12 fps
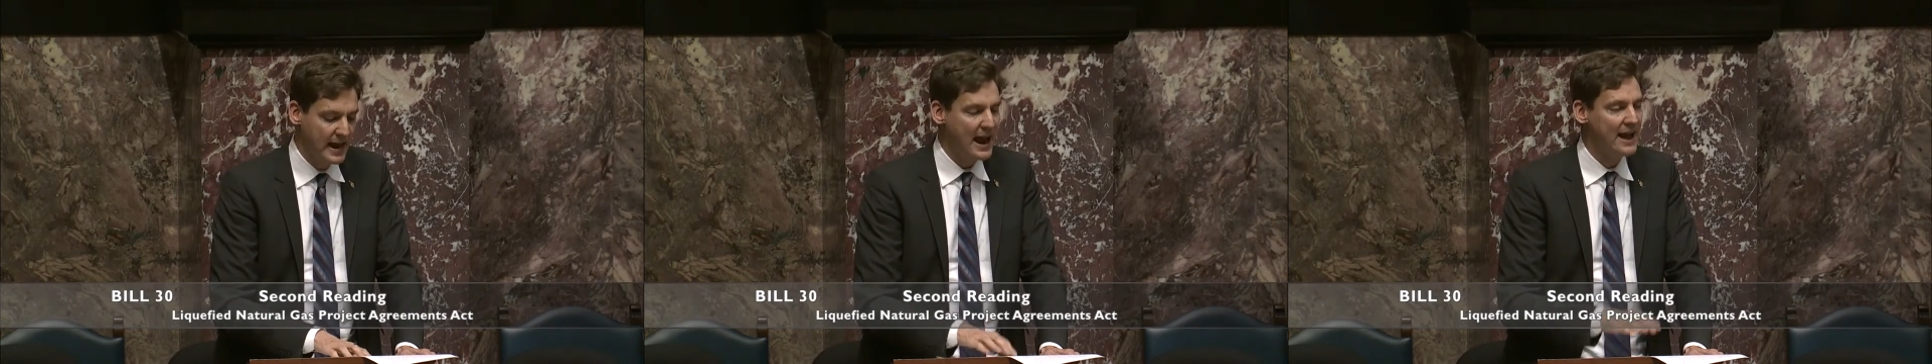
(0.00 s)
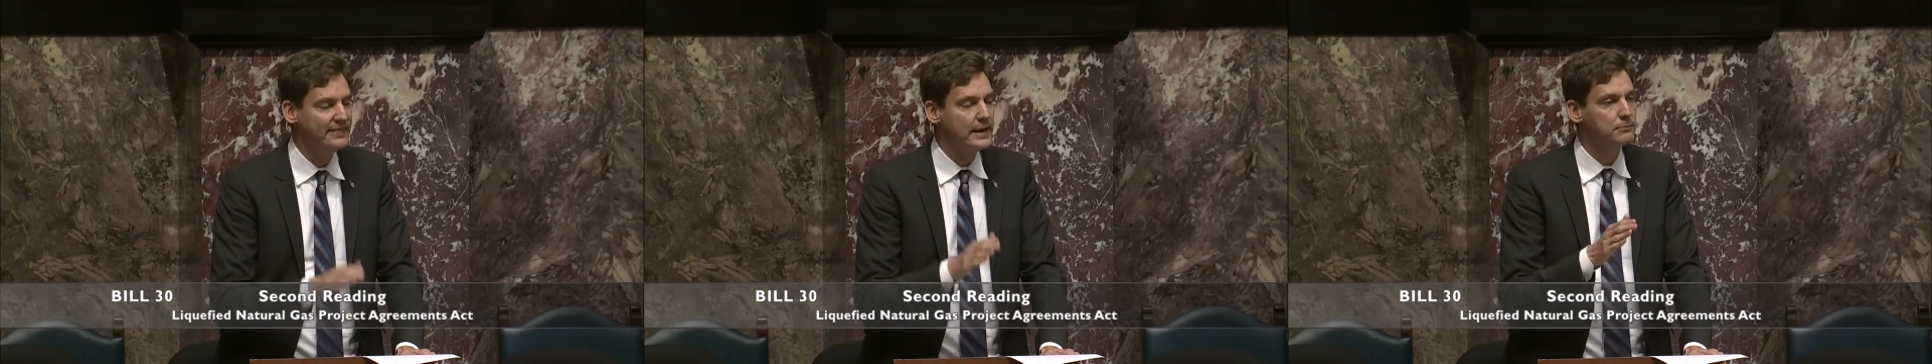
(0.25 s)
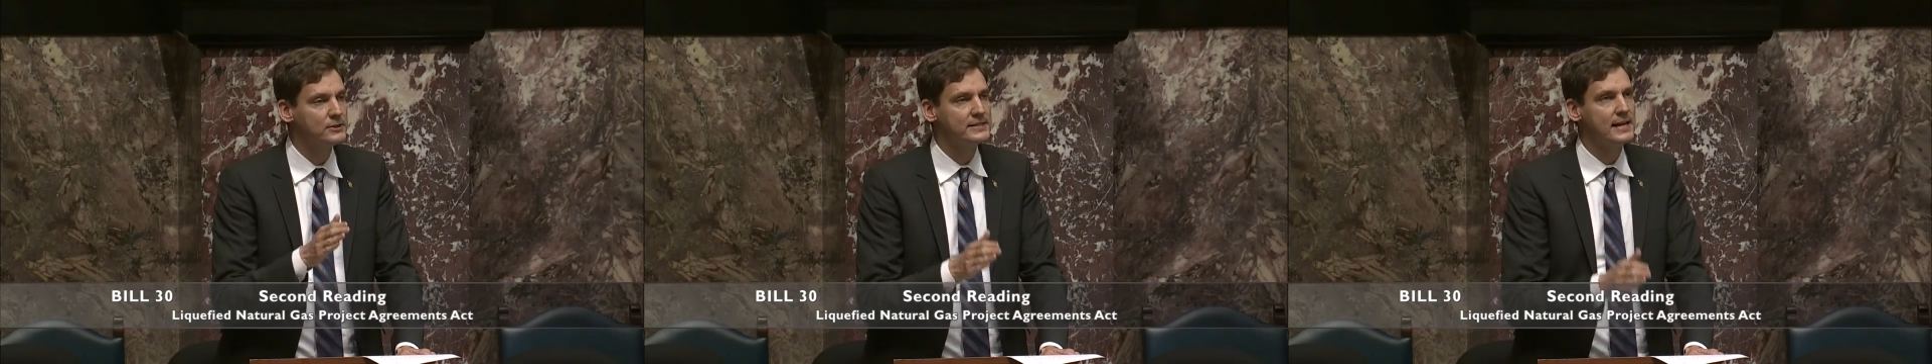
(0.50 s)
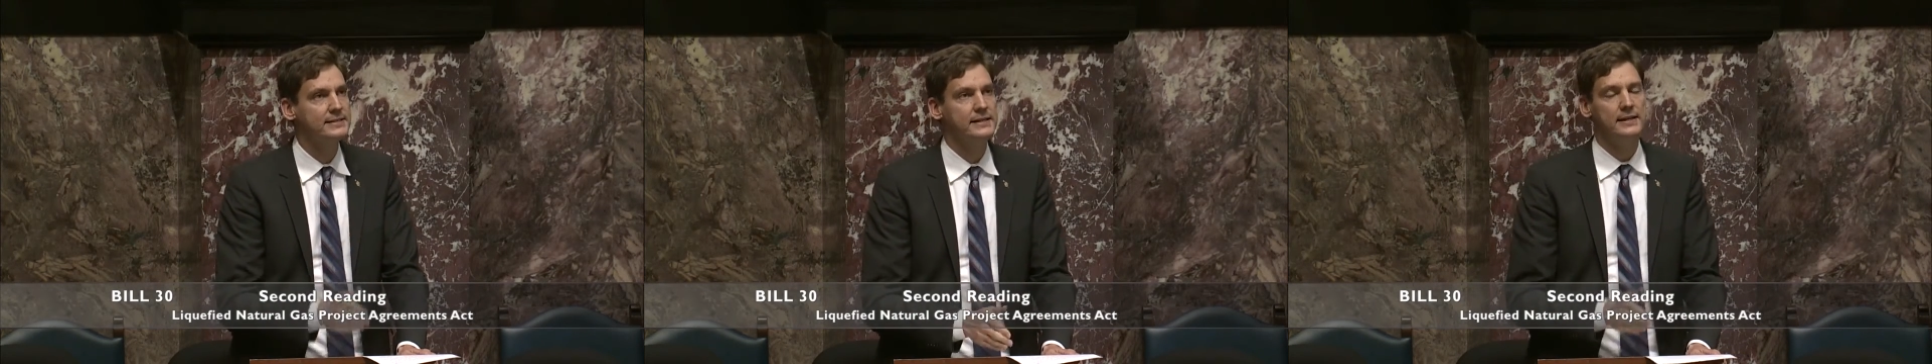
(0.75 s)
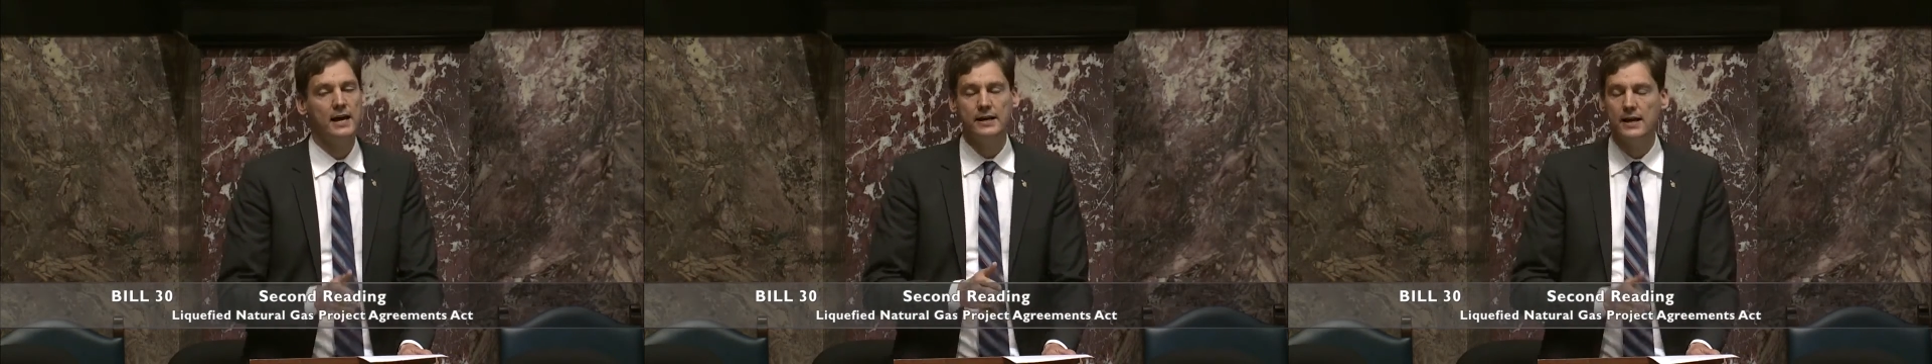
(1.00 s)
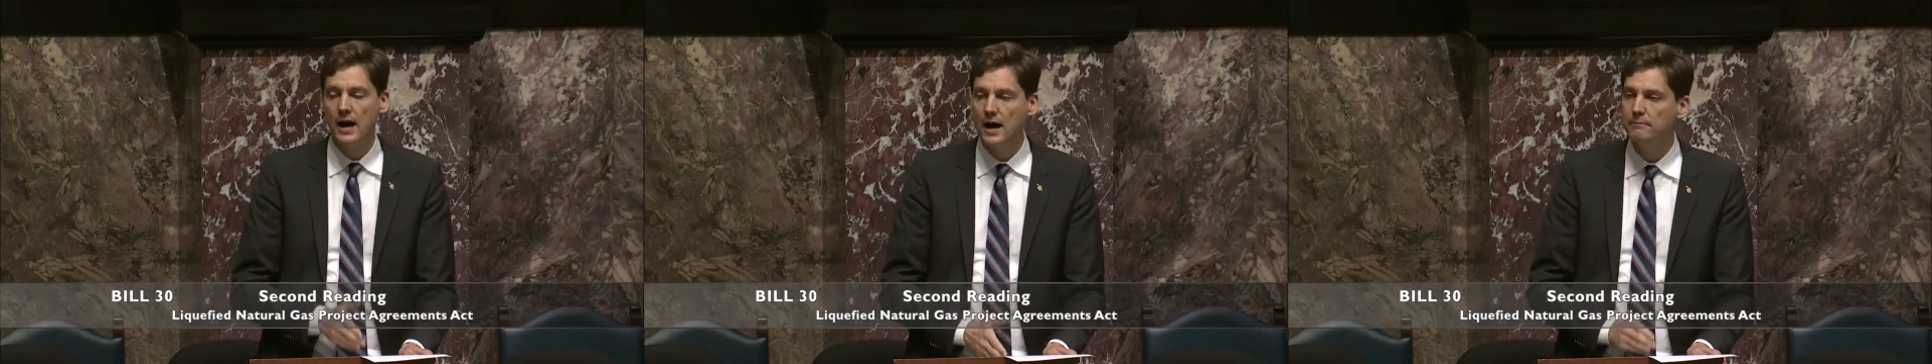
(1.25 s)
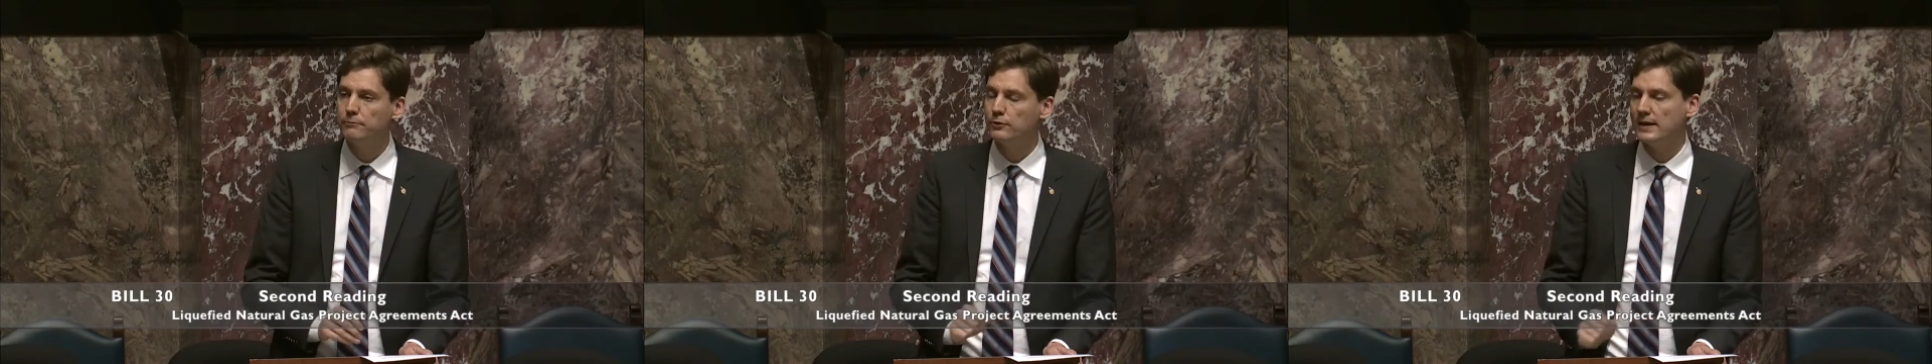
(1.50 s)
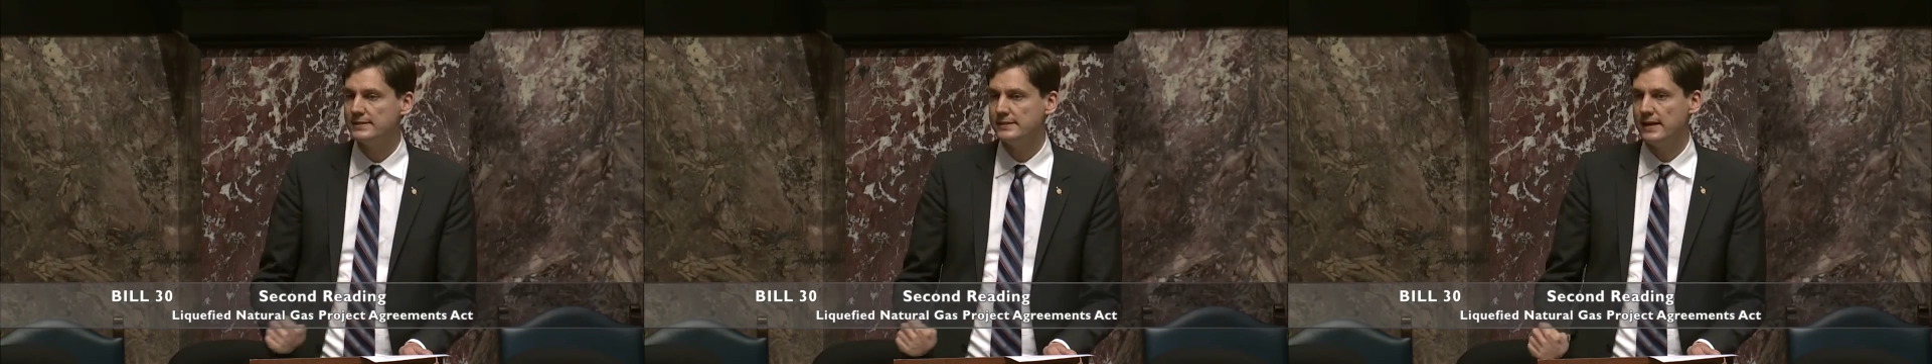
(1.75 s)
and they presented an
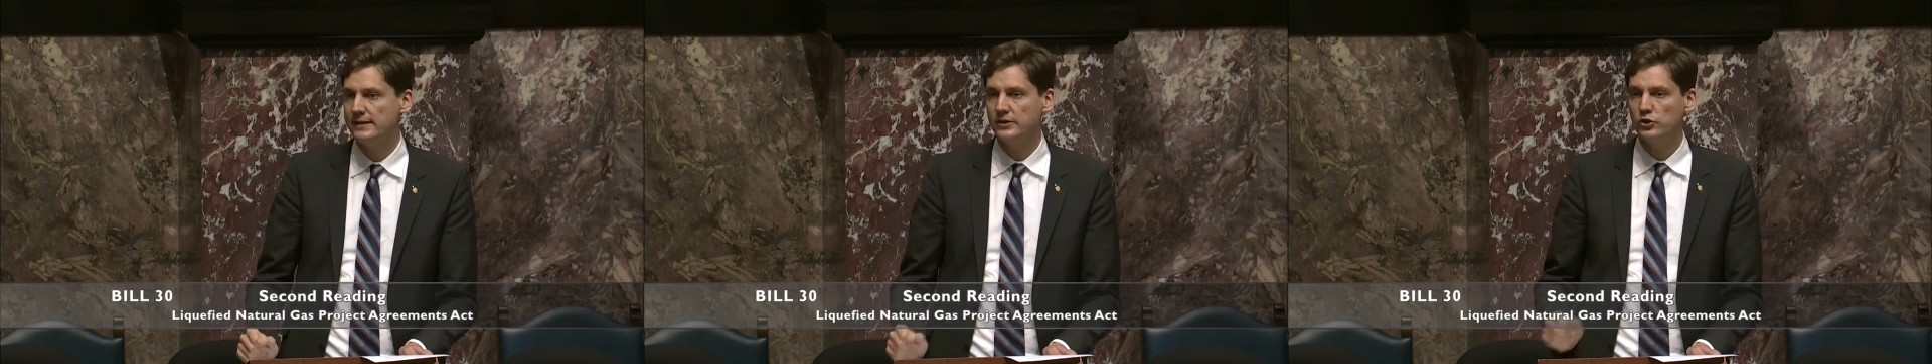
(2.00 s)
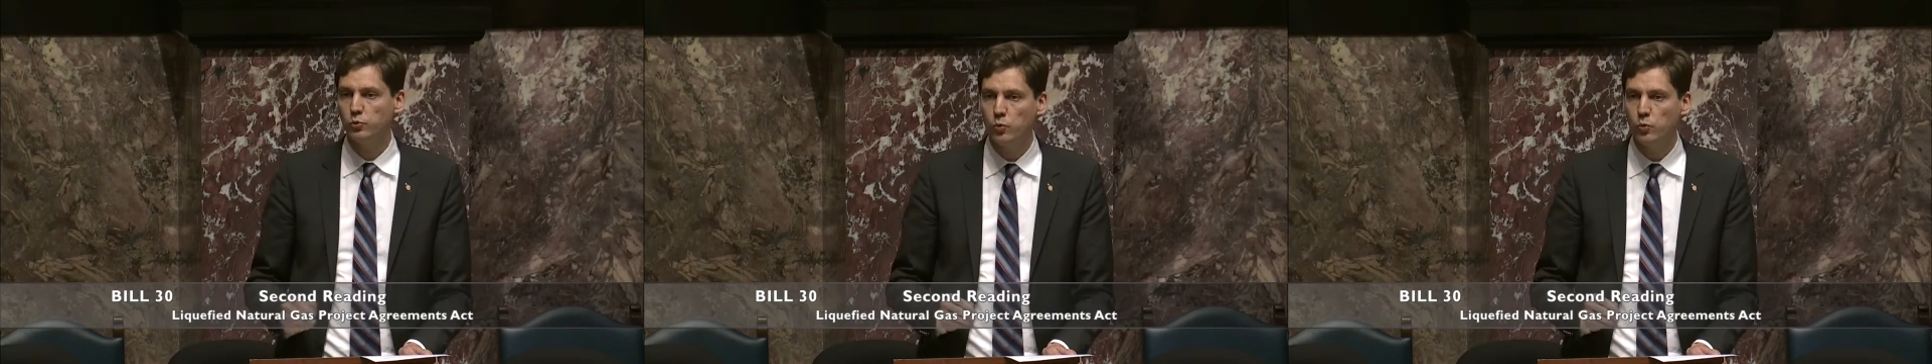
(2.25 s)
unprecedented